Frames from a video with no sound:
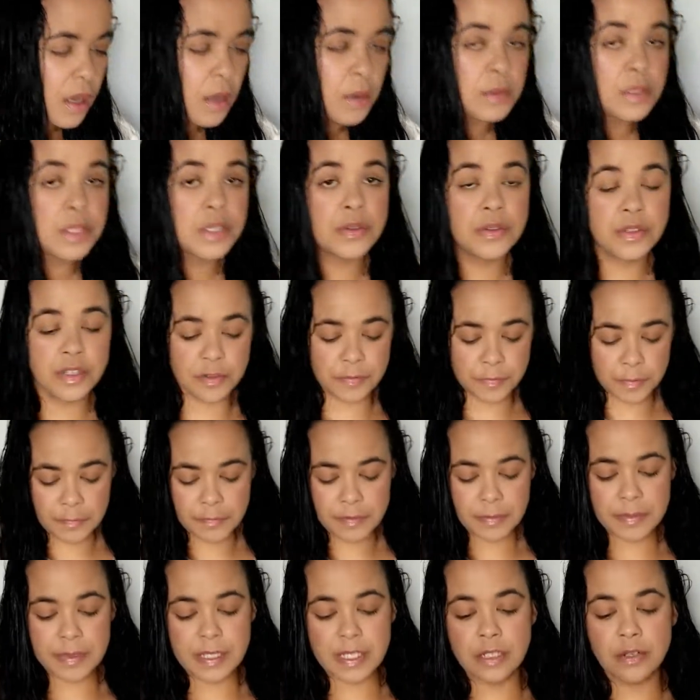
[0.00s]
It's also
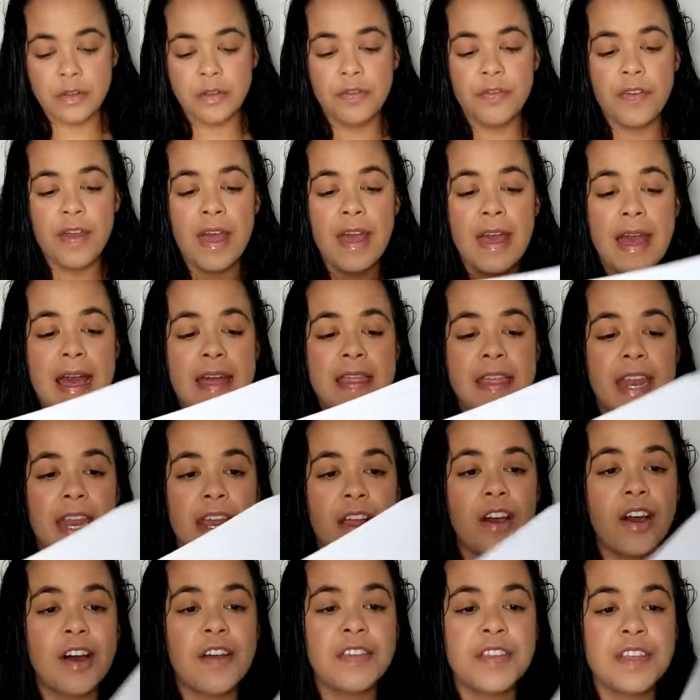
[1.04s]
50% off. And then I
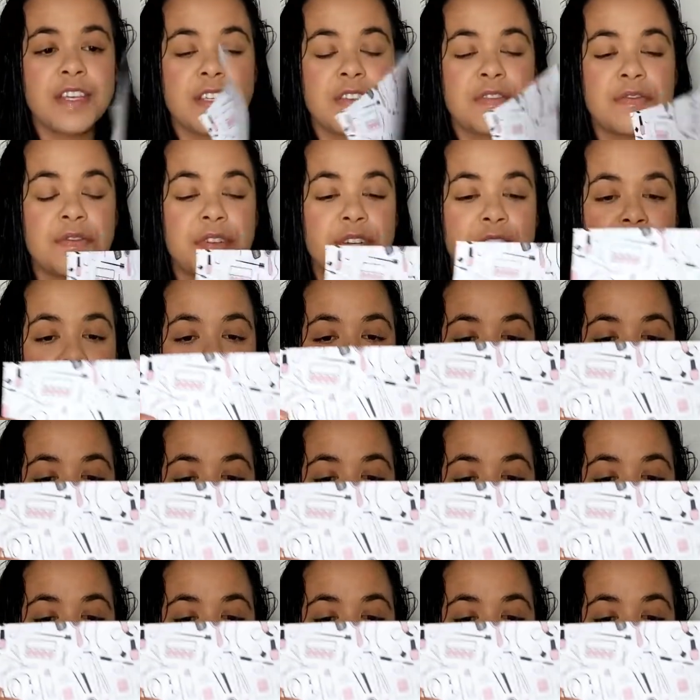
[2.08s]
got this really